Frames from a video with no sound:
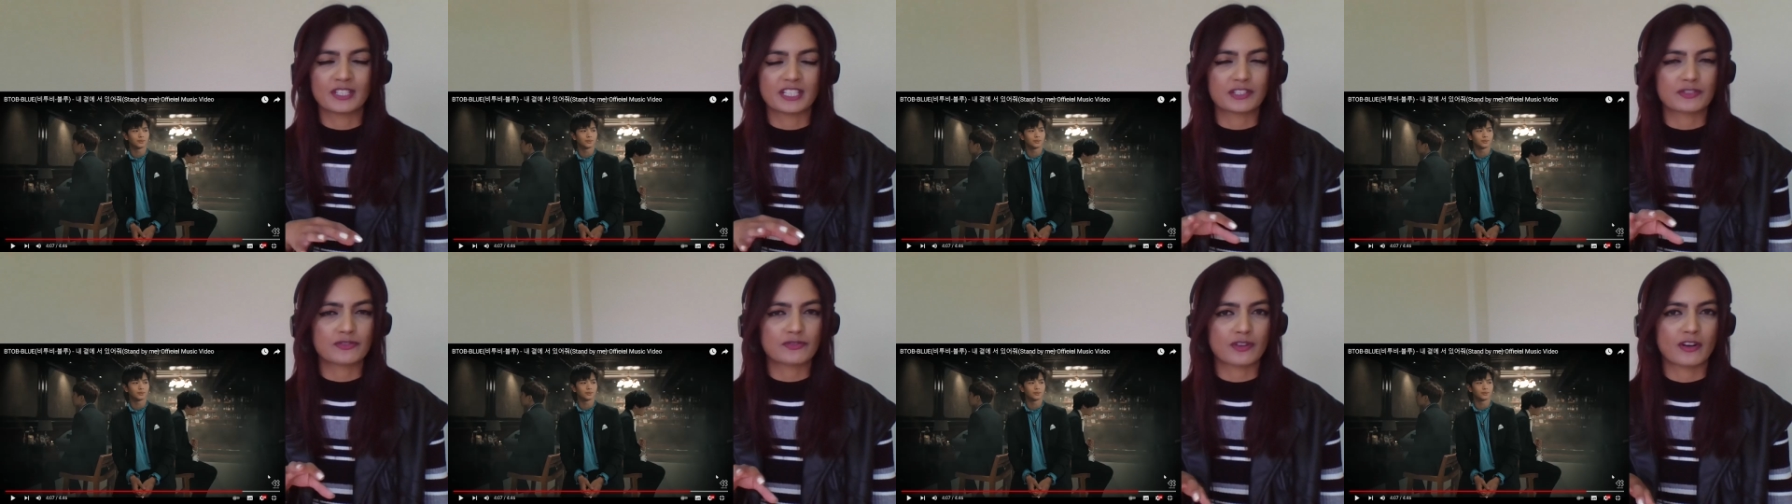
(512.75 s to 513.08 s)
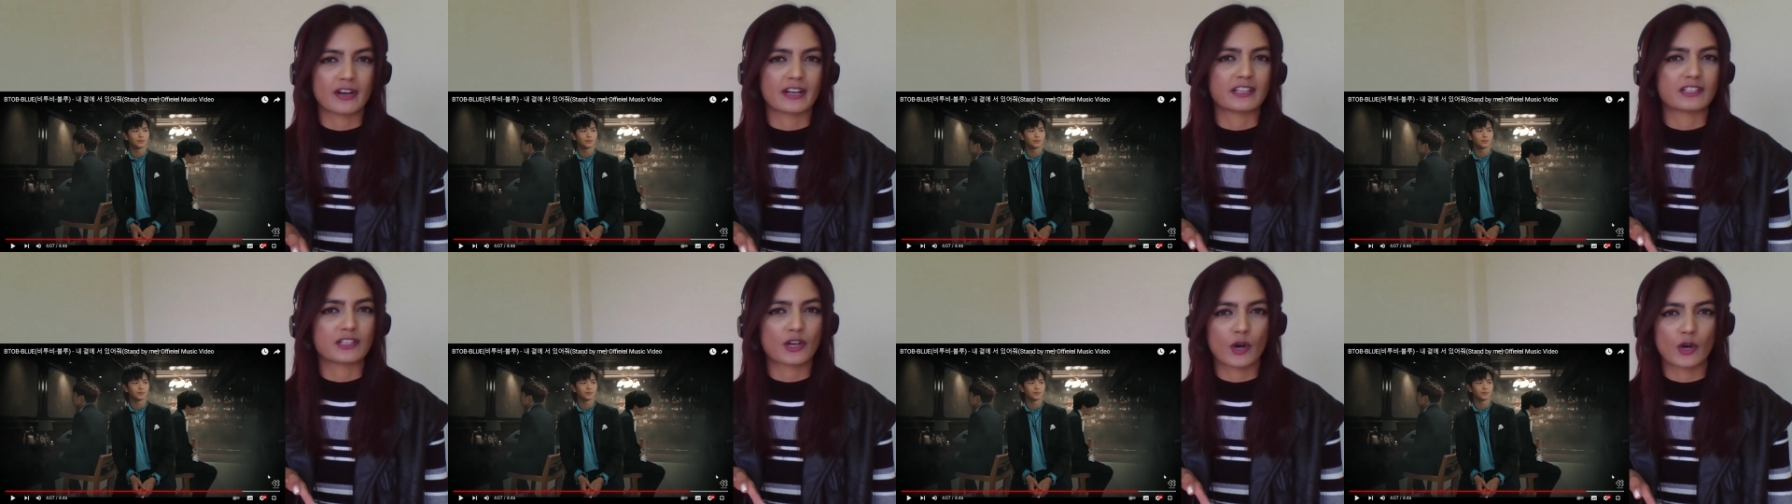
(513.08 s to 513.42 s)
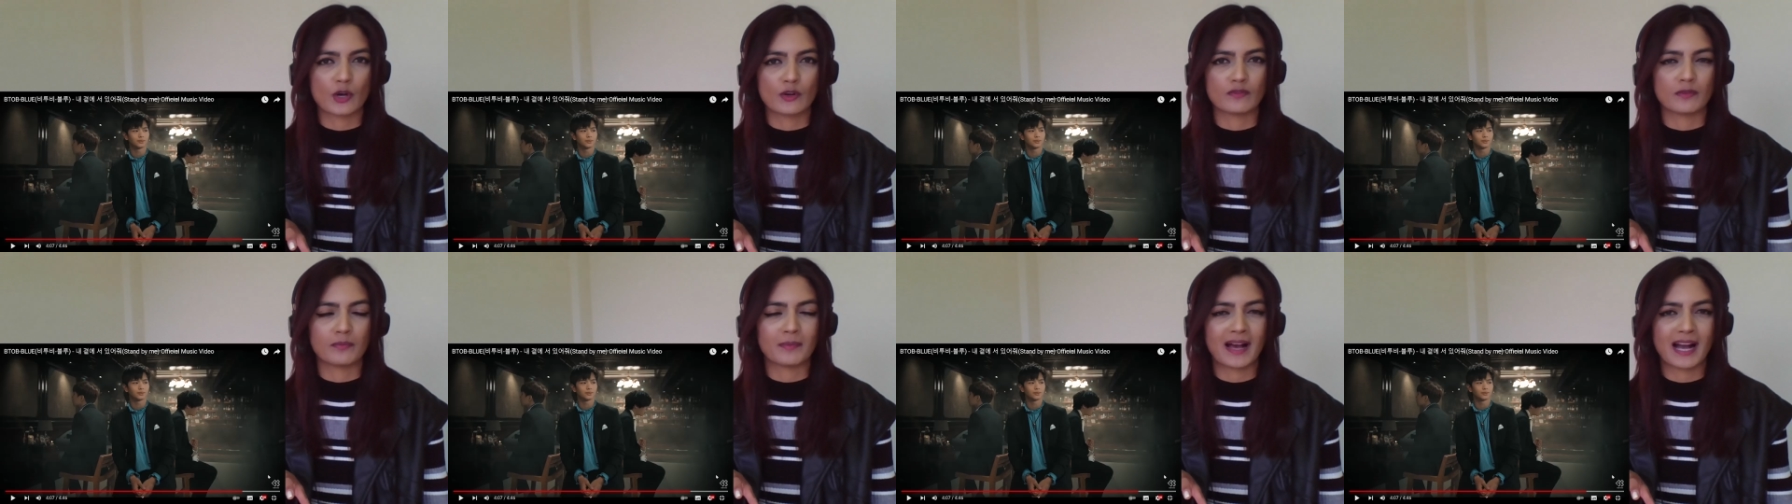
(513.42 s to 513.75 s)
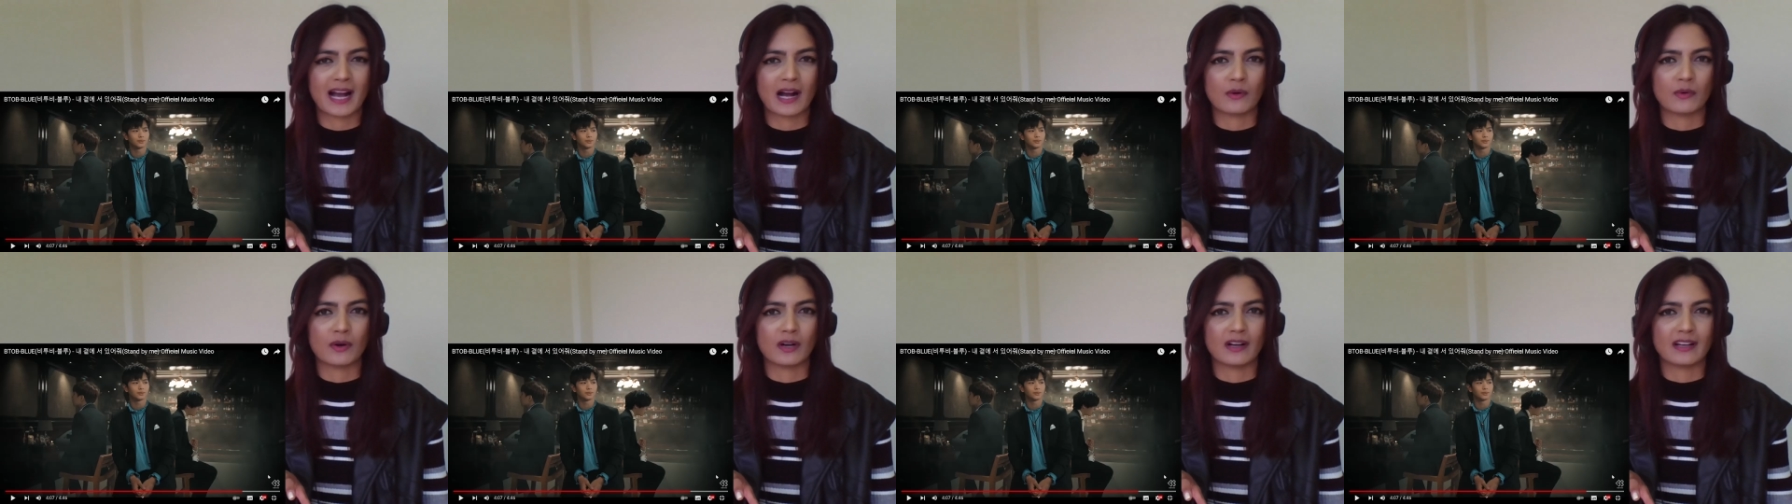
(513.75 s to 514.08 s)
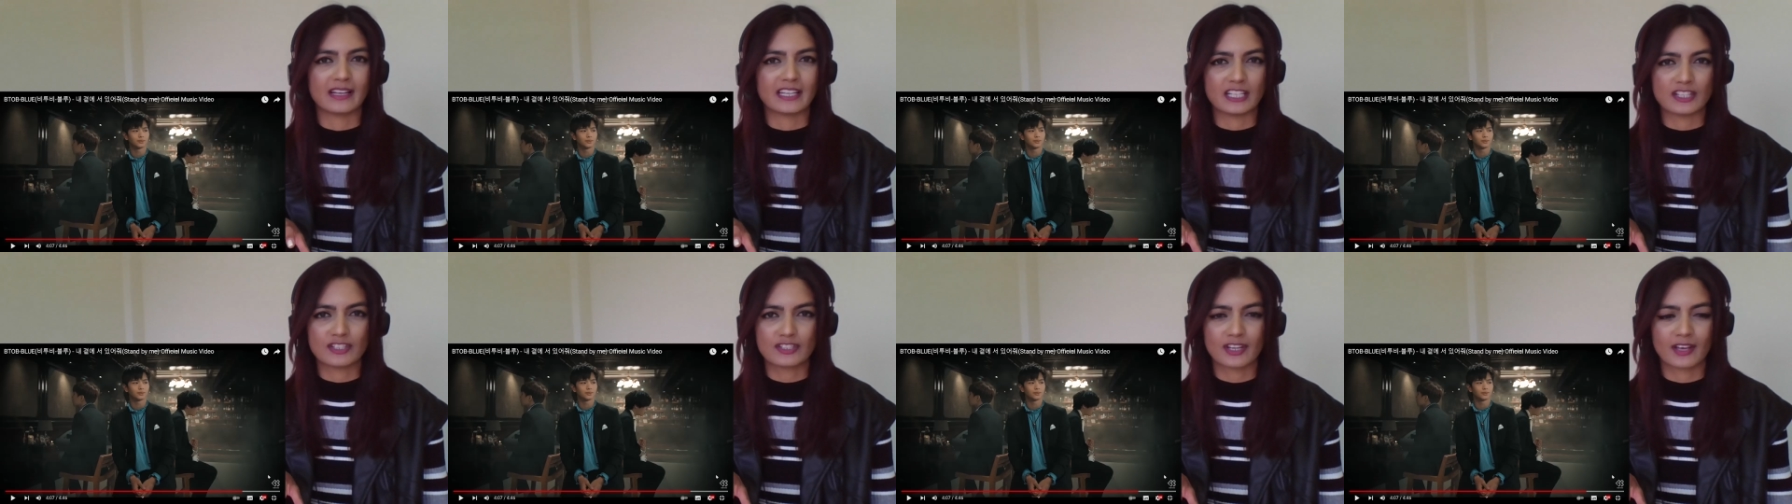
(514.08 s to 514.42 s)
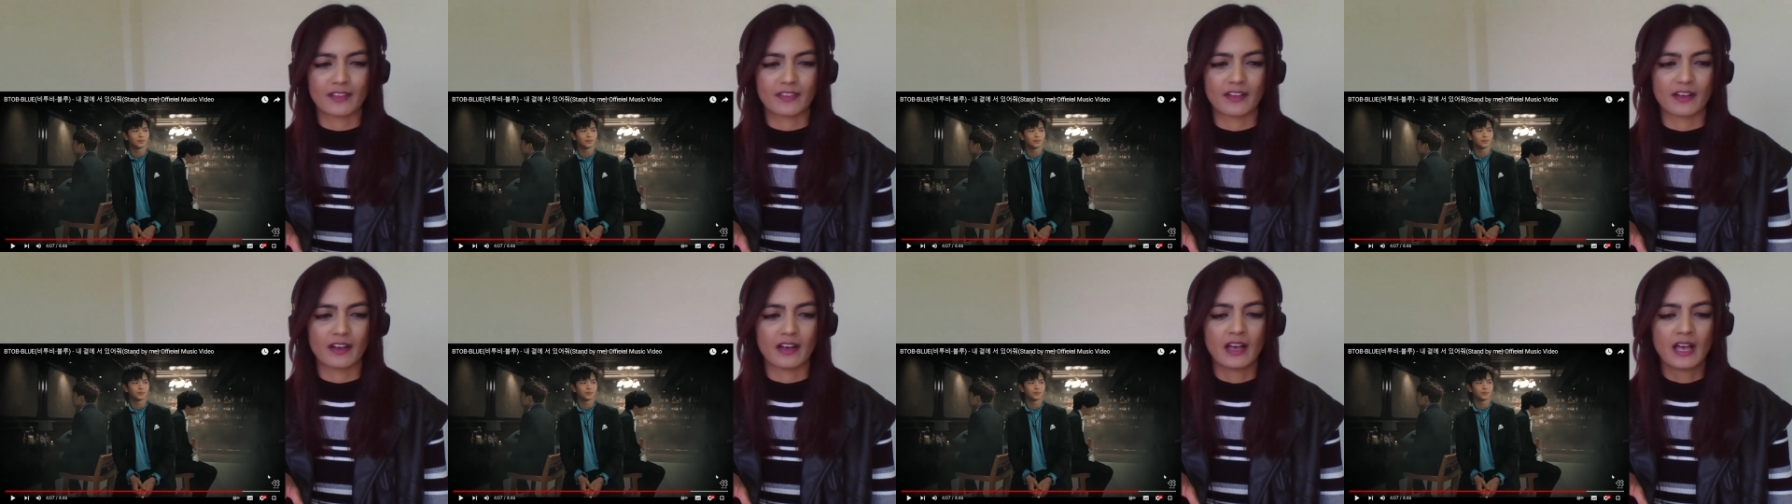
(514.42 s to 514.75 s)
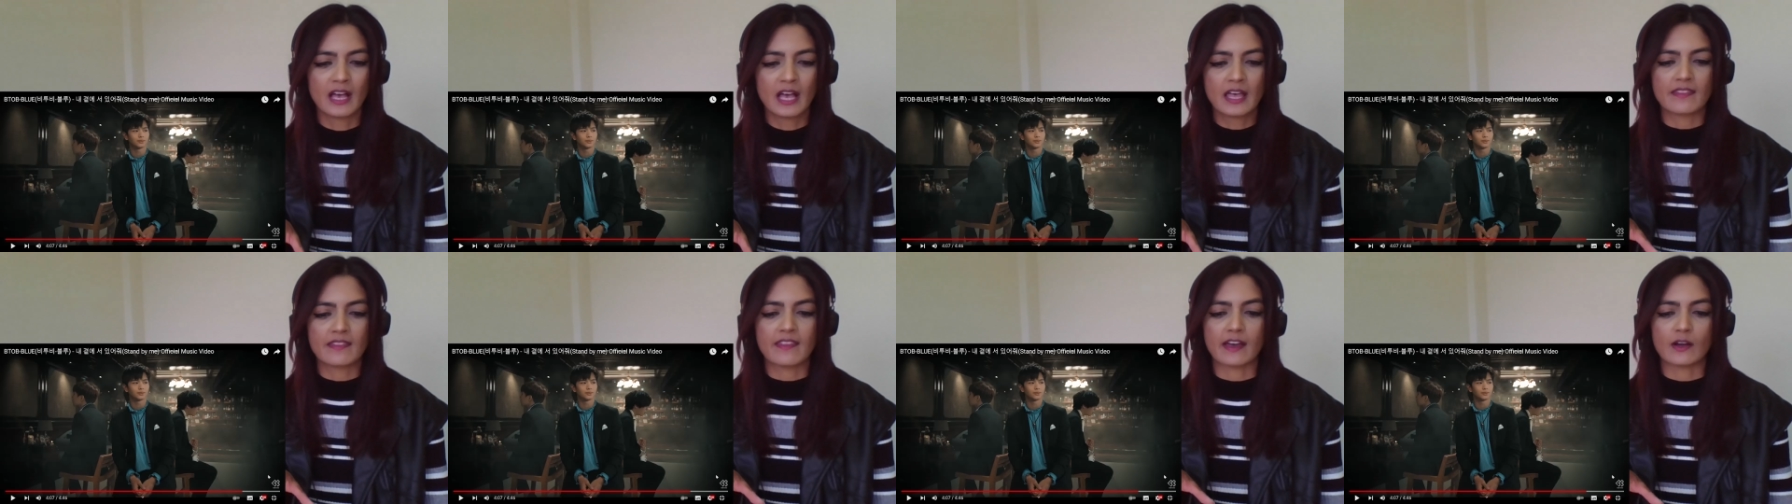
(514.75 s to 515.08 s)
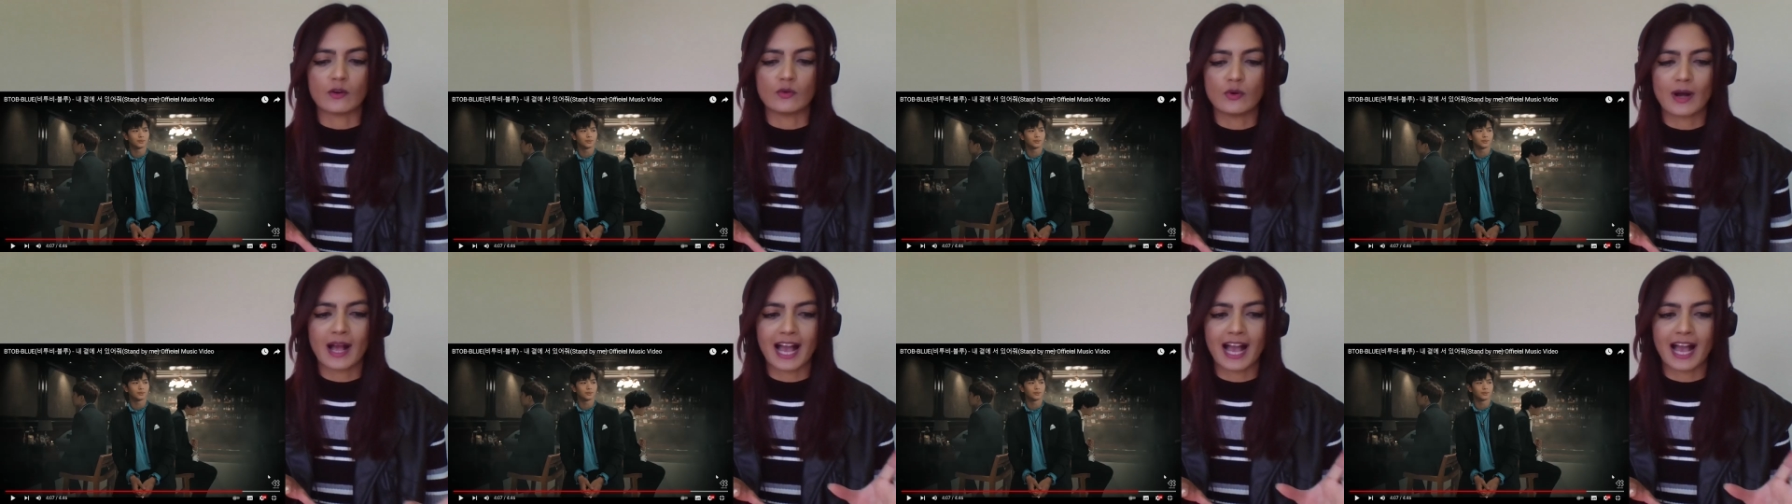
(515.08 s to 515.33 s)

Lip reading: No one is trying to overpower each other.